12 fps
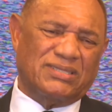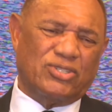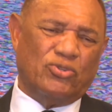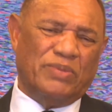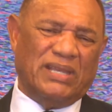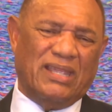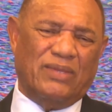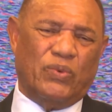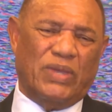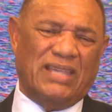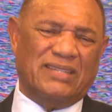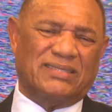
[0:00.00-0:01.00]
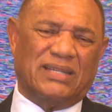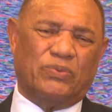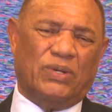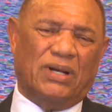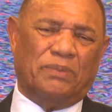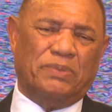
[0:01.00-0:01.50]
many ways that
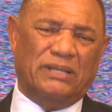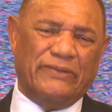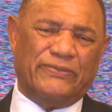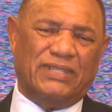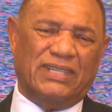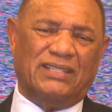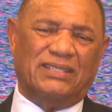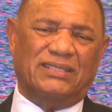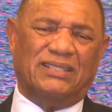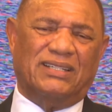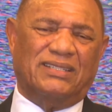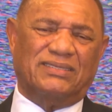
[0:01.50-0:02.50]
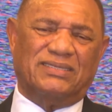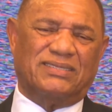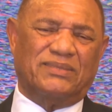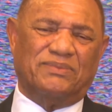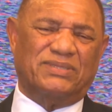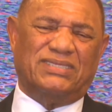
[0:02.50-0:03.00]
were uplifting and
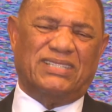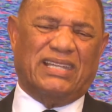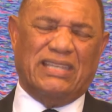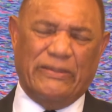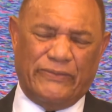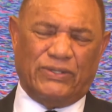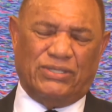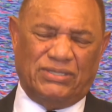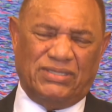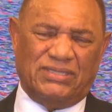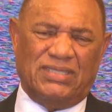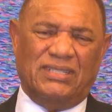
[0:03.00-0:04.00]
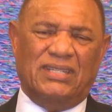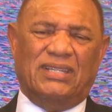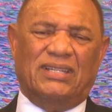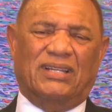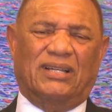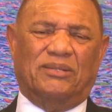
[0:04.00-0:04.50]
significant.
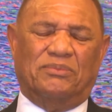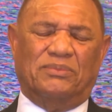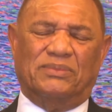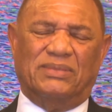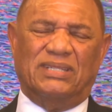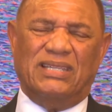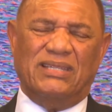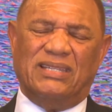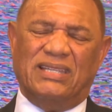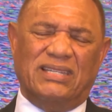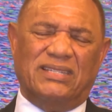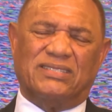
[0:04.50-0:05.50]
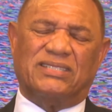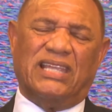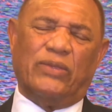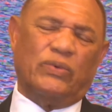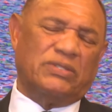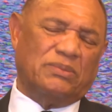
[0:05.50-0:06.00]
He
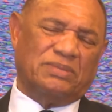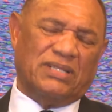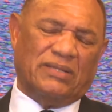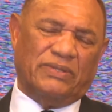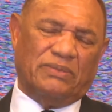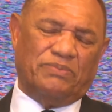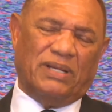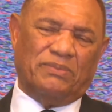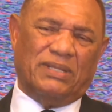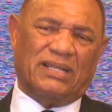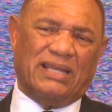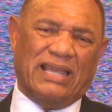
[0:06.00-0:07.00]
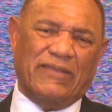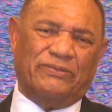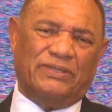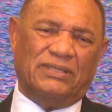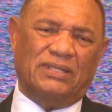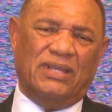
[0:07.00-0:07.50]
distinguished himself in public life,
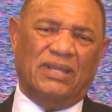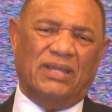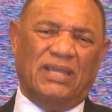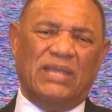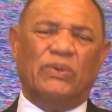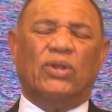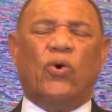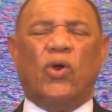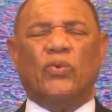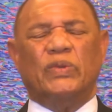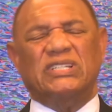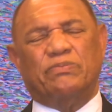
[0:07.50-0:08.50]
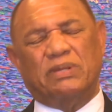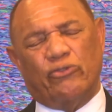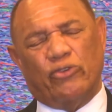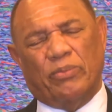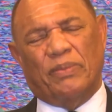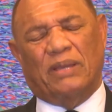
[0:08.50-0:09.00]
and he will always be
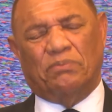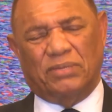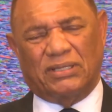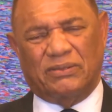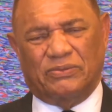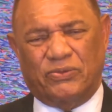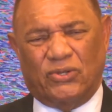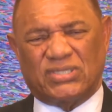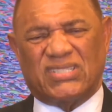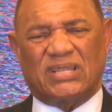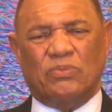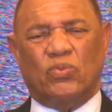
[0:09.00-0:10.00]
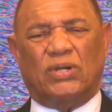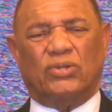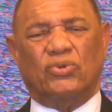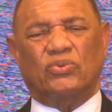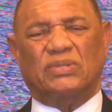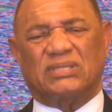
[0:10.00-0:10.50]
remembered for someone
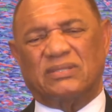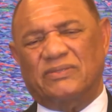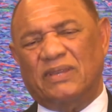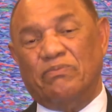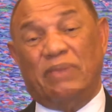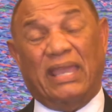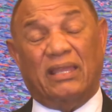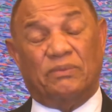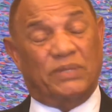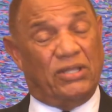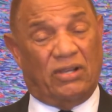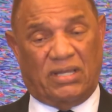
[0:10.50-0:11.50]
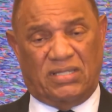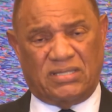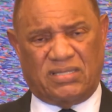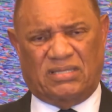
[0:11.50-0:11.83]
who was impeccably honest,